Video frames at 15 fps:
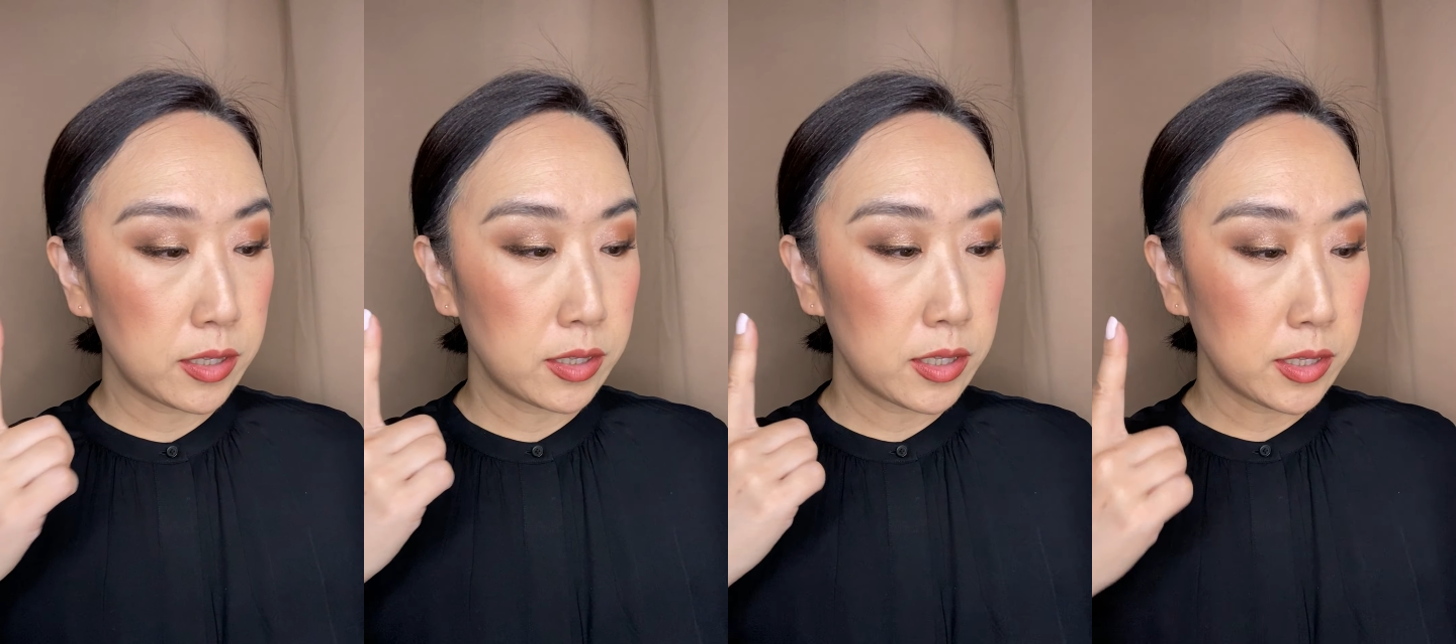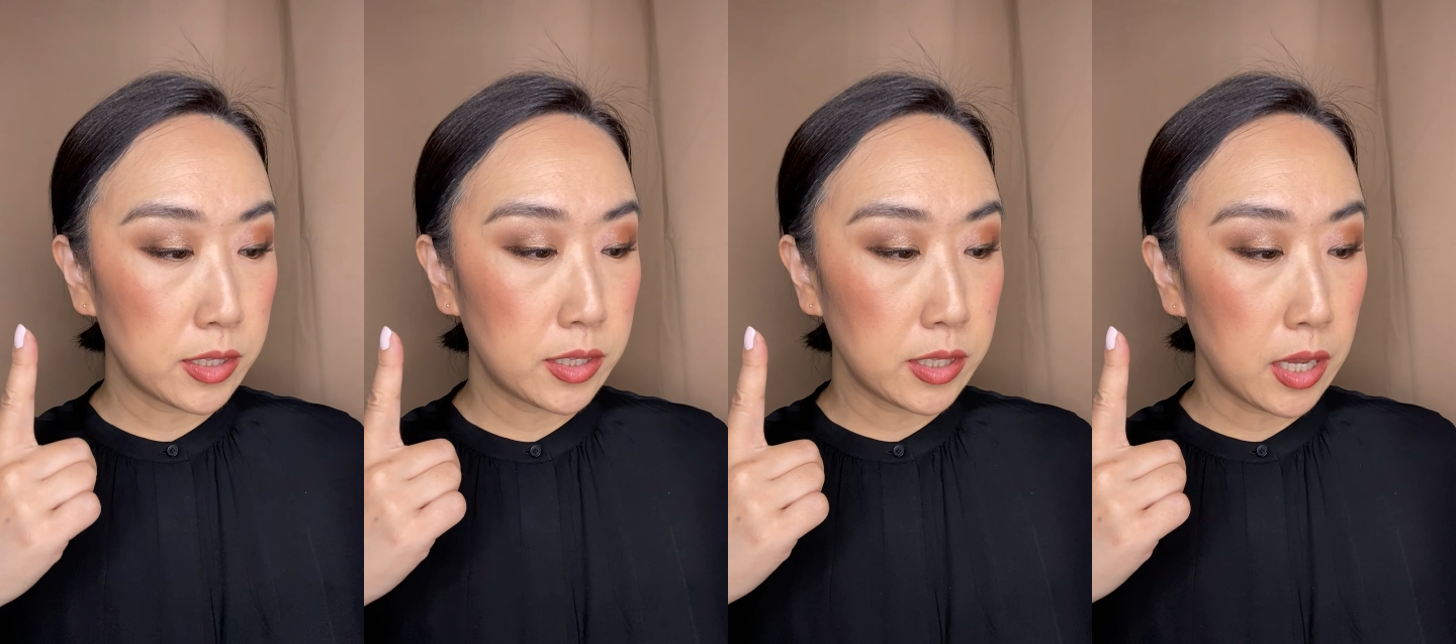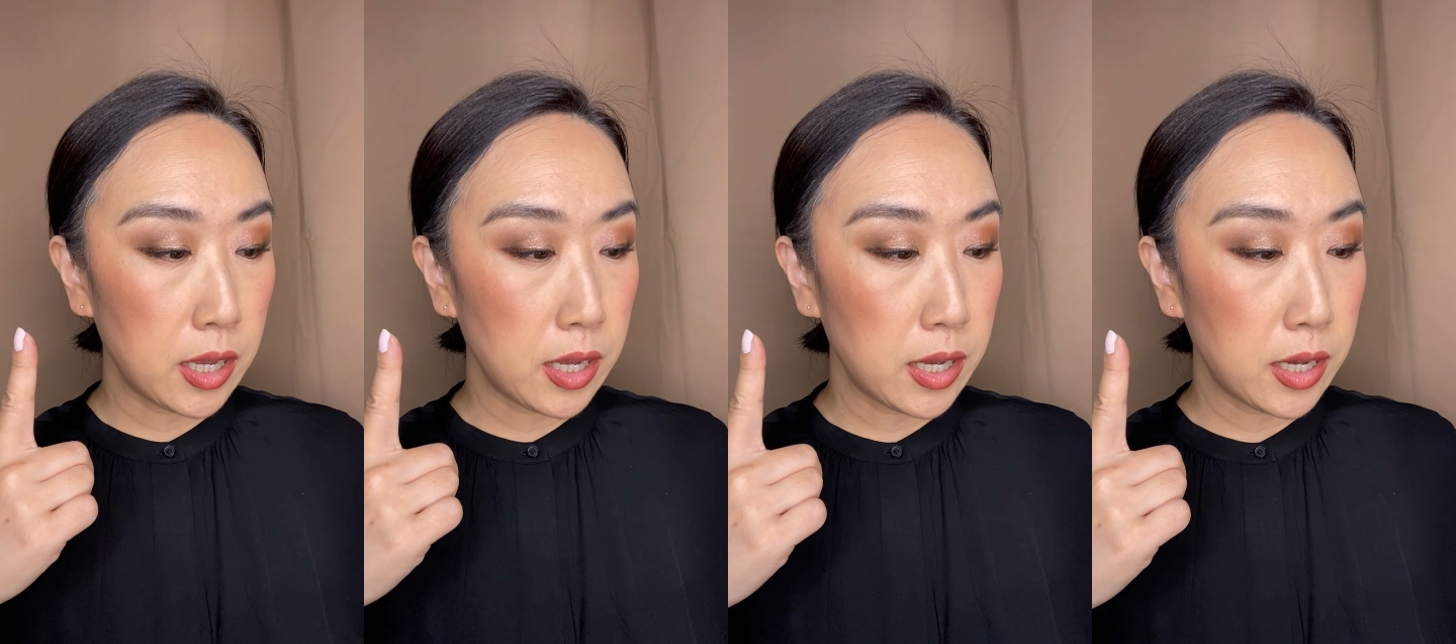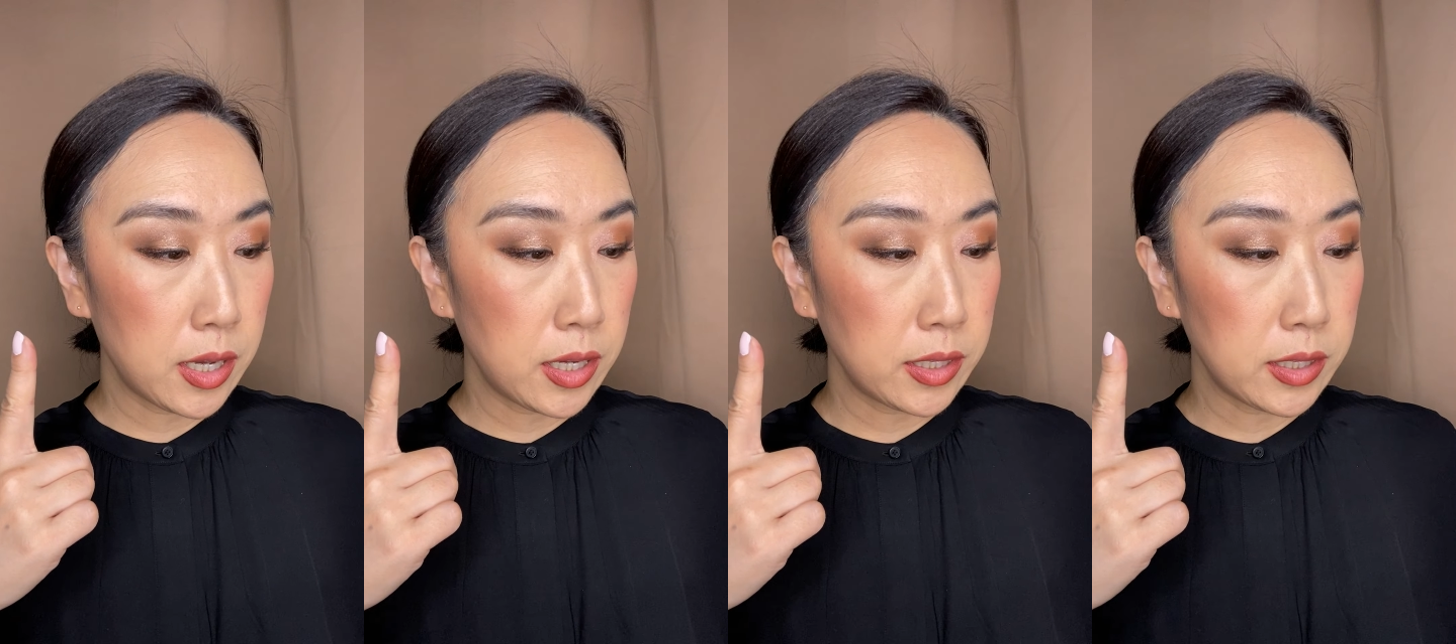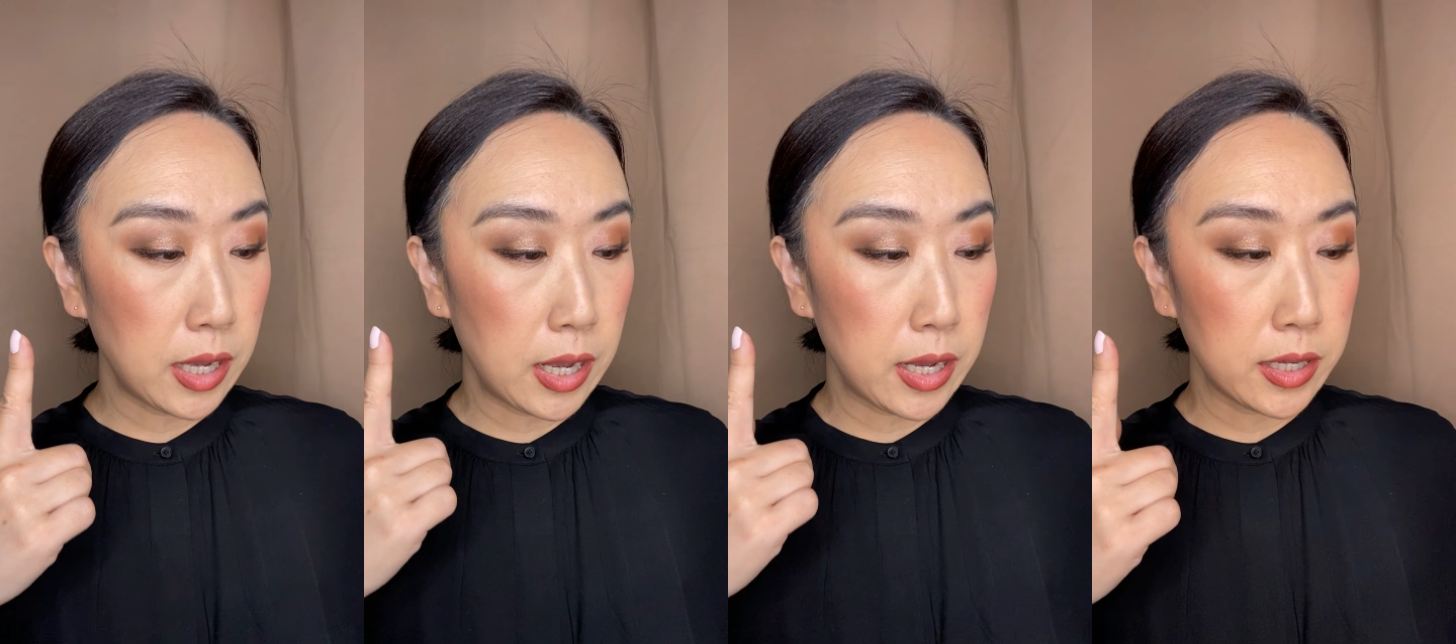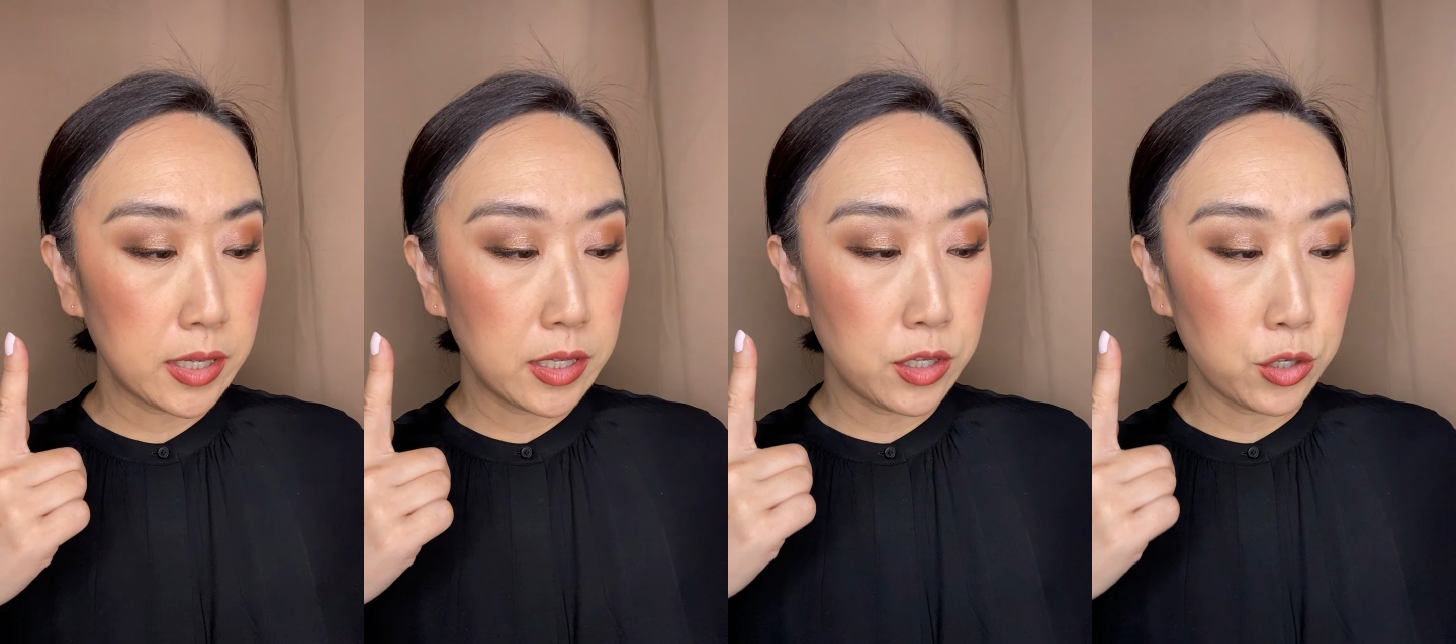this side I
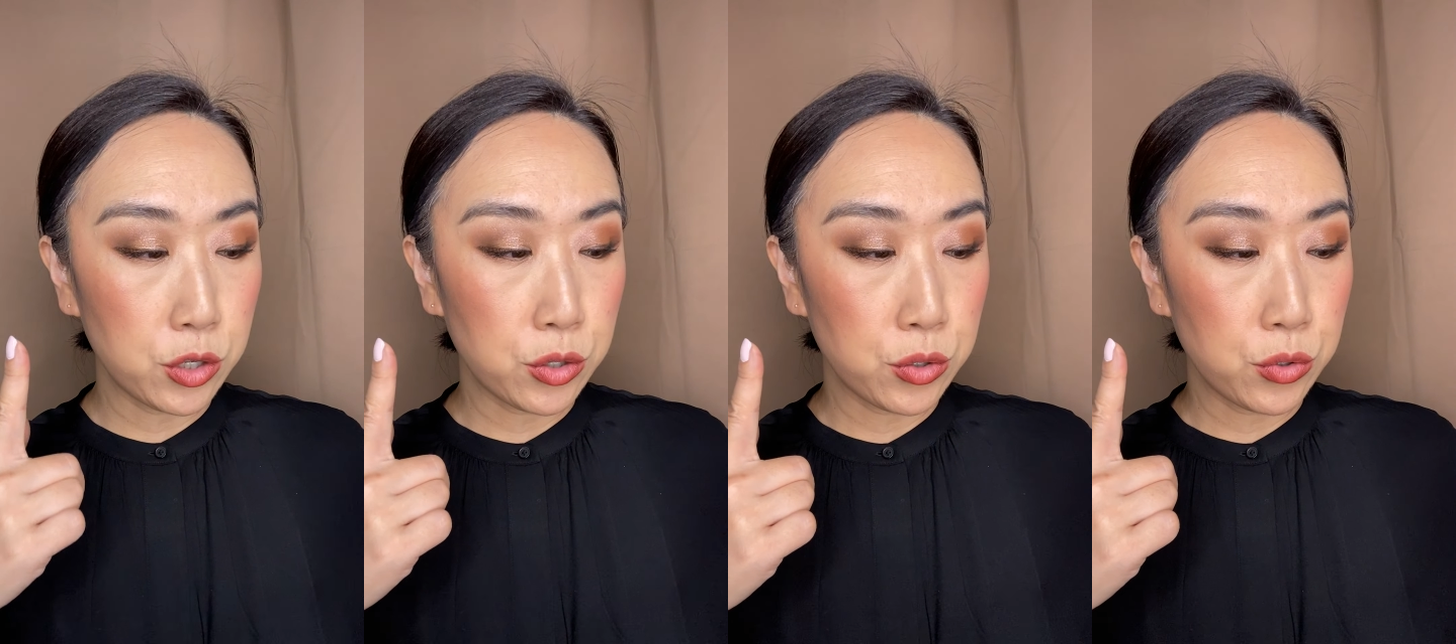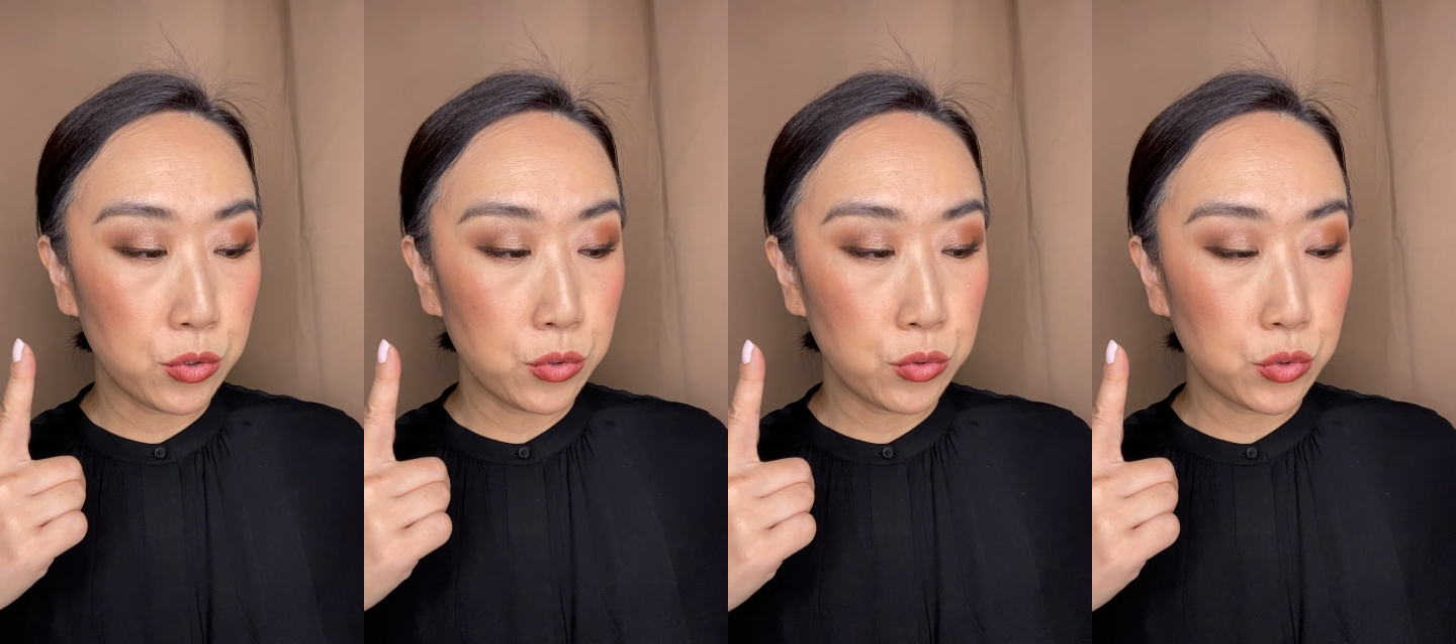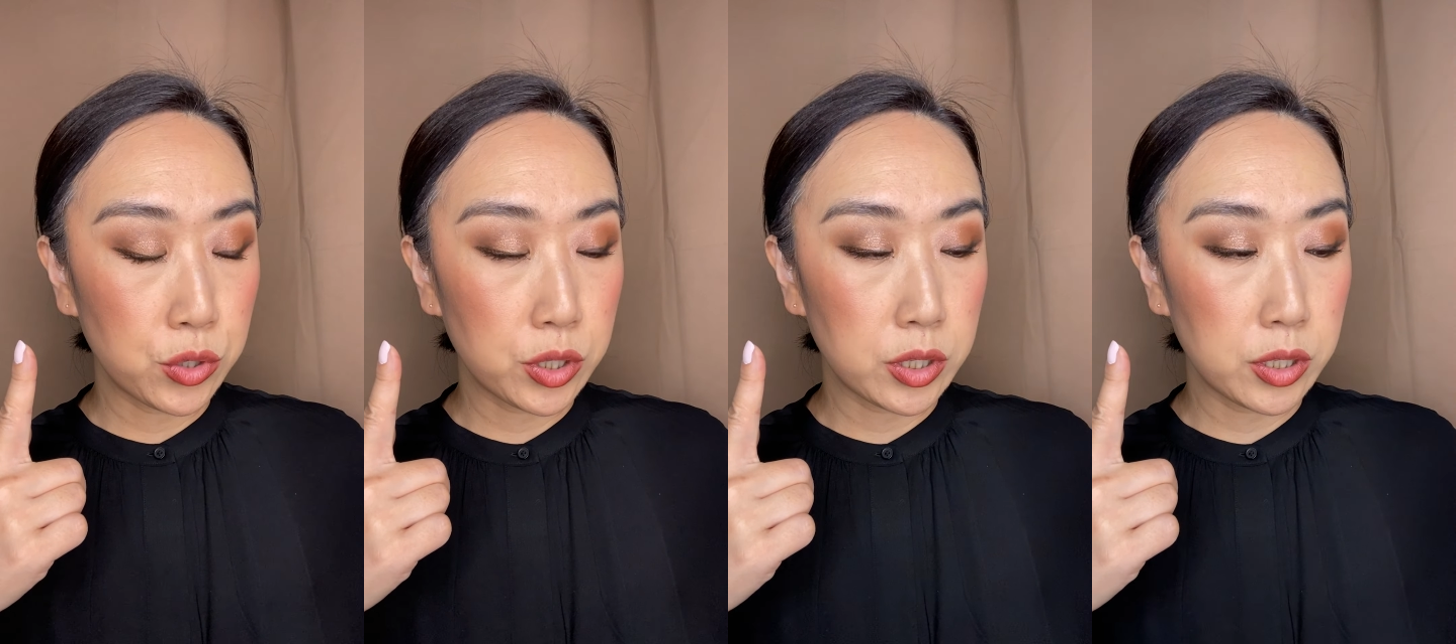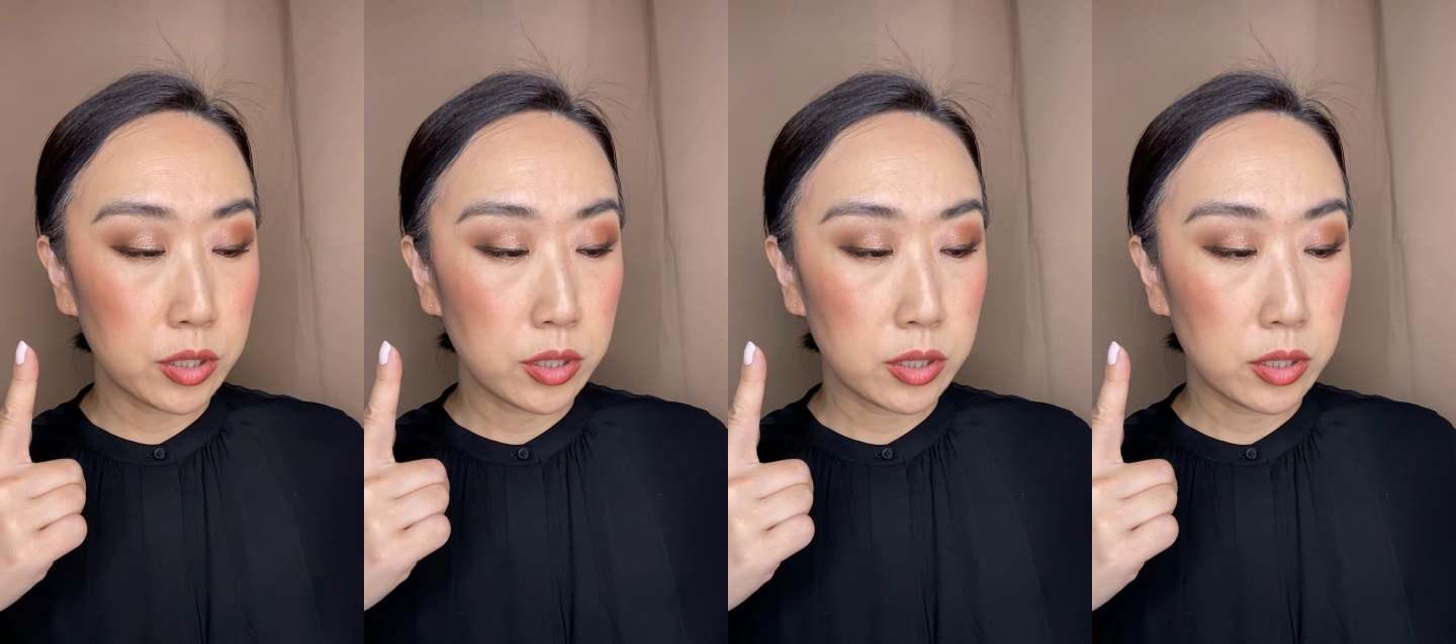used,